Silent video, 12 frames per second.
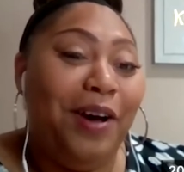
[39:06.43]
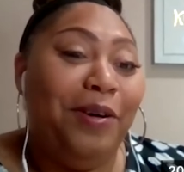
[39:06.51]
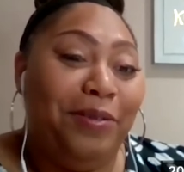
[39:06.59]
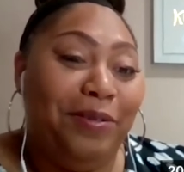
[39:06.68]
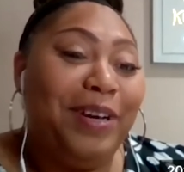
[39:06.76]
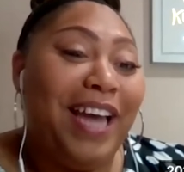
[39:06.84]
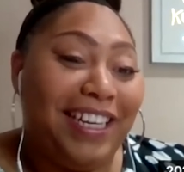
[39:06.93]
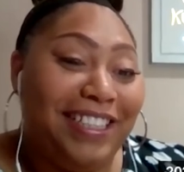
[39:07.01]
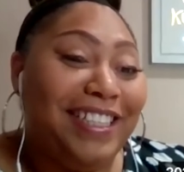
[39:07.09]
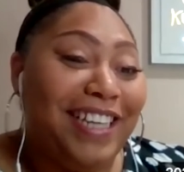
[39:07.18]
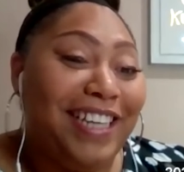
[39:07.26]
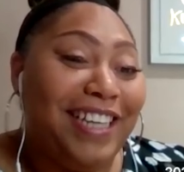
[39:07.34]
I know. We
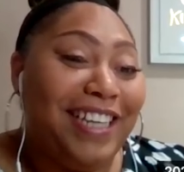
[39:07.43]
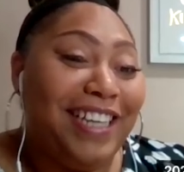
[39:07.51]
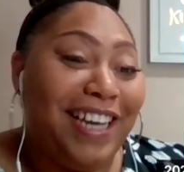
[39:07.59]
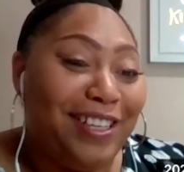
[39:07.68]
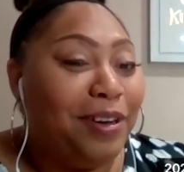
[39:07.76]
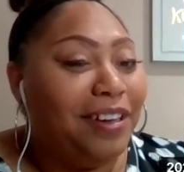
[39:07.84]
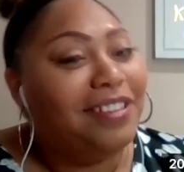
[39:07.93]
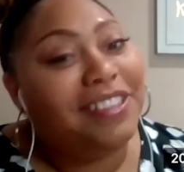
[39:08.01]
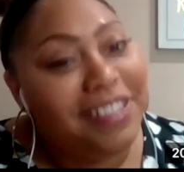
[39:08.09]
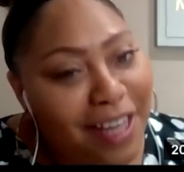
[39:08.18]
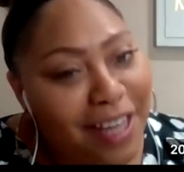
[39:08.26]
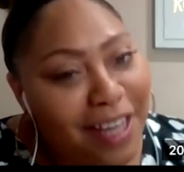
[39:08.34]
had to tell you,
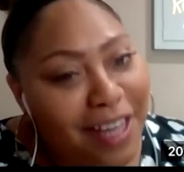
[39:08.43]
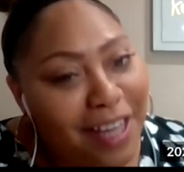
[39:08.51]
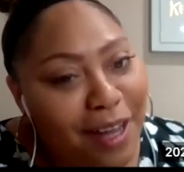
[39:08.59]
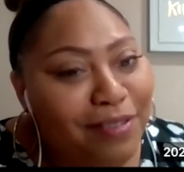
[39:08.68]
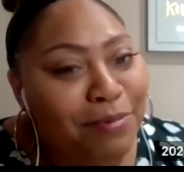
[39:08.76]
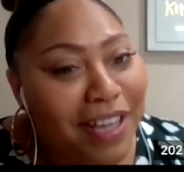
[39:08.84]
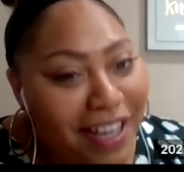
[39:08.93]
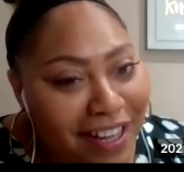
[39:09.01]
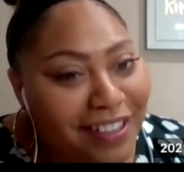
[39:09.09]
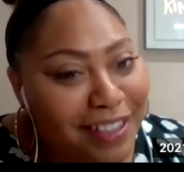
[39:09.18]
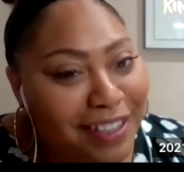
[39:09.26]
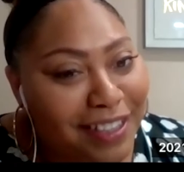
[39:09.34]
child, put on some
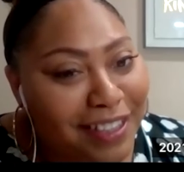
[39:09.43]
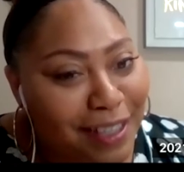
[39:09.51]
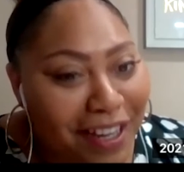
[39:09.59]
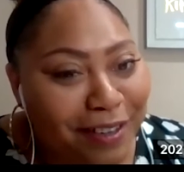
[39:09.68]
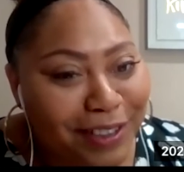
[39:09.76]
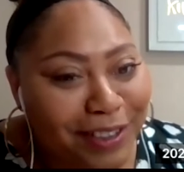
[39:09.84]
some